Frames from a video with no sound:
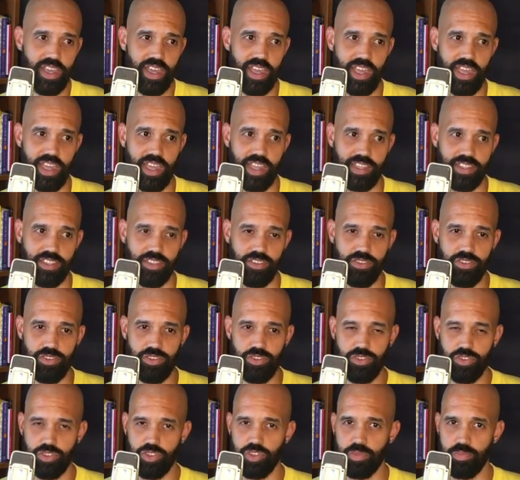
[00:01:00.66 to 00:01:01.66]
and you
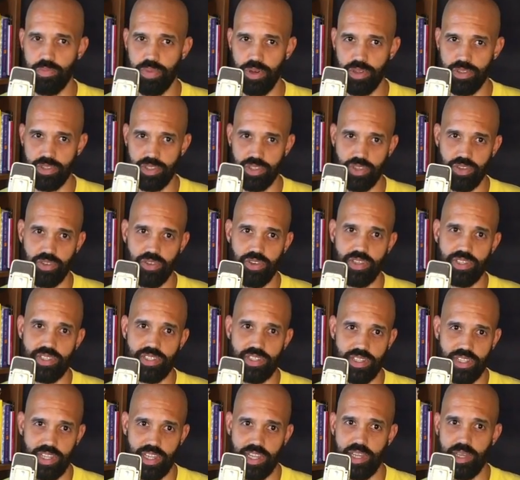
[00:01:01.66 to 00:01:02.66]
use your boat to cross
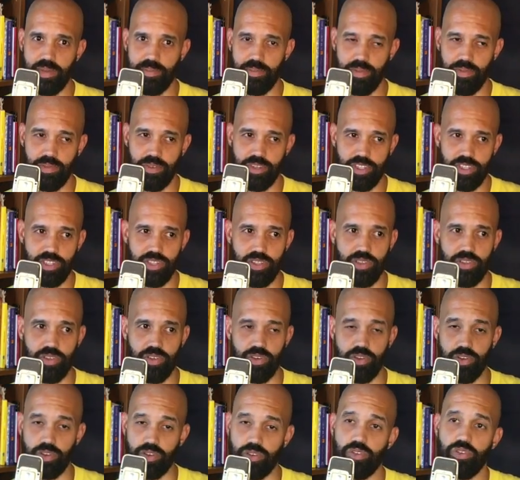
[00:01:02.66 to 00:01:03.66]
the land,
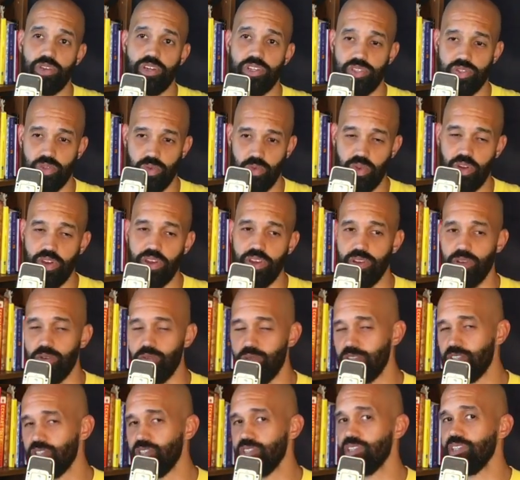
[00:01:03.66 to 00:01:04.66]
or cross the water,
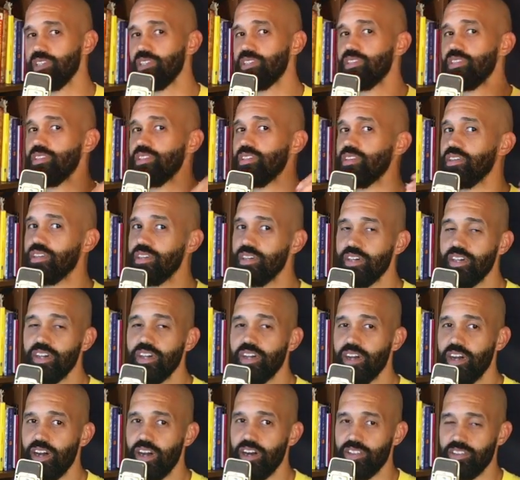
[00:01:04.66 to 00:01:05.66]
once you get to the
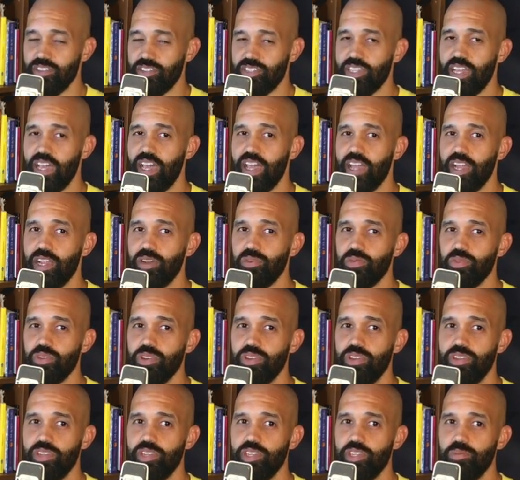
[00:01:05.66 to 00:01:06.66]
other side where
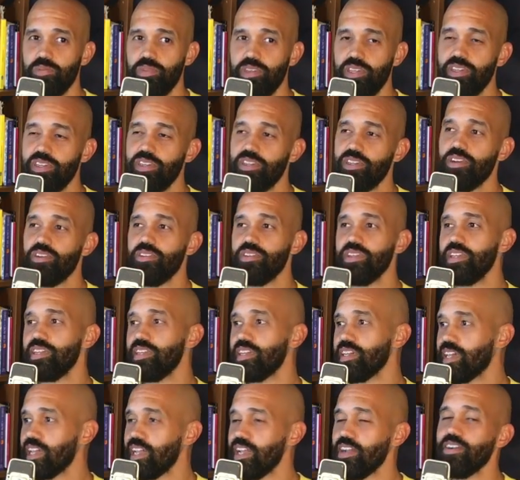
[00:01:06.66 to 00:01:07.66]
you need to be, you don't need to
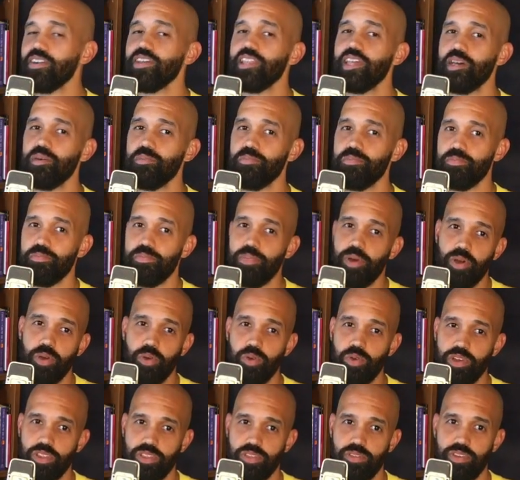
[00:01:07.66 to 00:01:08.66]
carry that boat
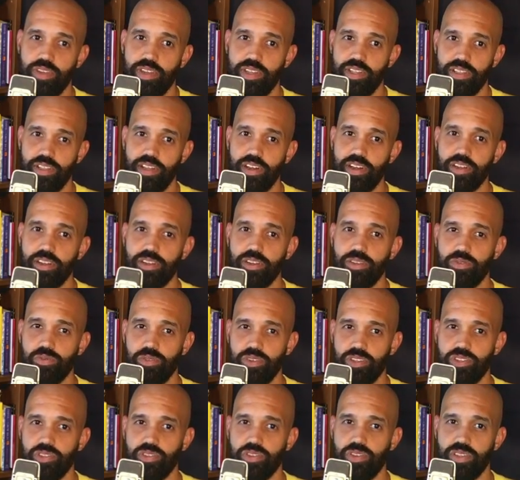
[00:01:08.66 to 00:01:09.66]
with you any longer
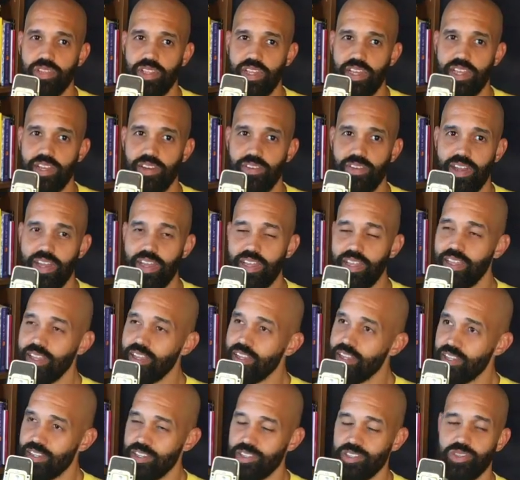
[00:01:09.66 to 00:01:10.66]
once you're on land, right?
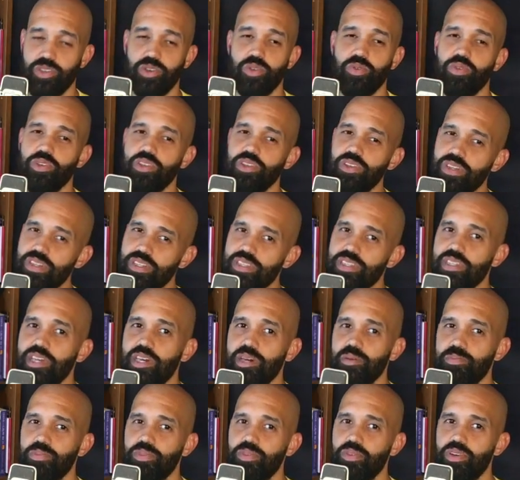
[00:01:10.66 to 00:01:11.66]
So when you get to
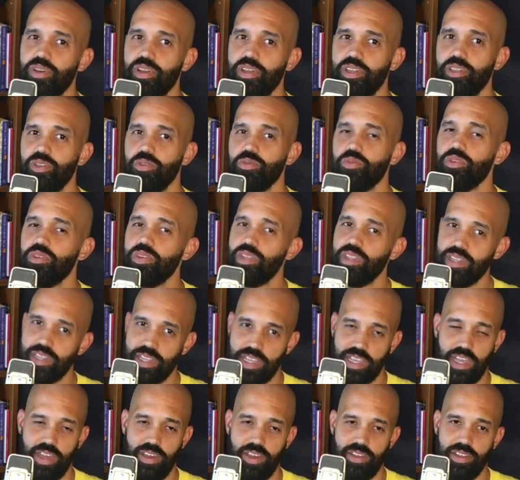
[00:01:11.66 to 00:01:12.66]
that point, you won't need to
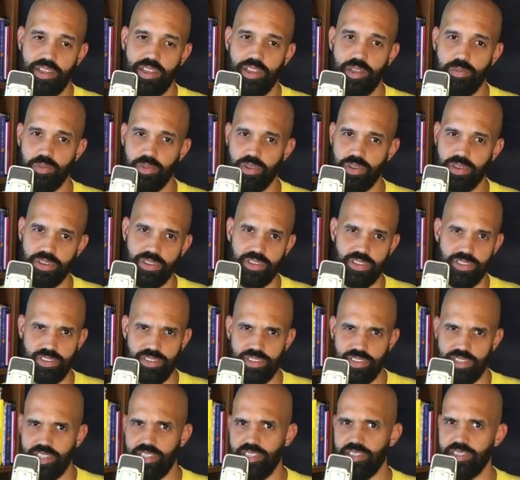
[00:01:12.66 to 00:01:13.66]
count anymore.
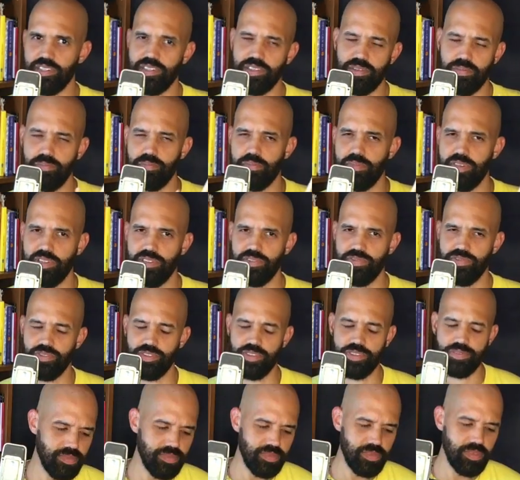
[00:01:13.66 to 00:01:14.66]
You get the metaphor?